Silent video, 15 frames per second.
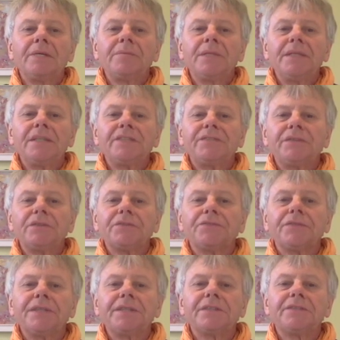please feel
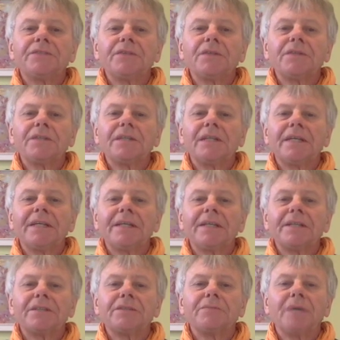free to follow the
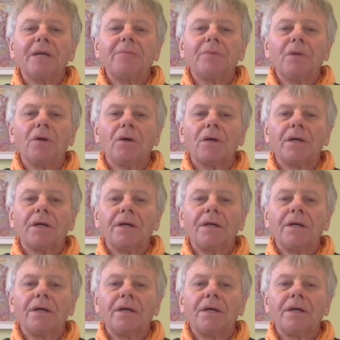link to my blog.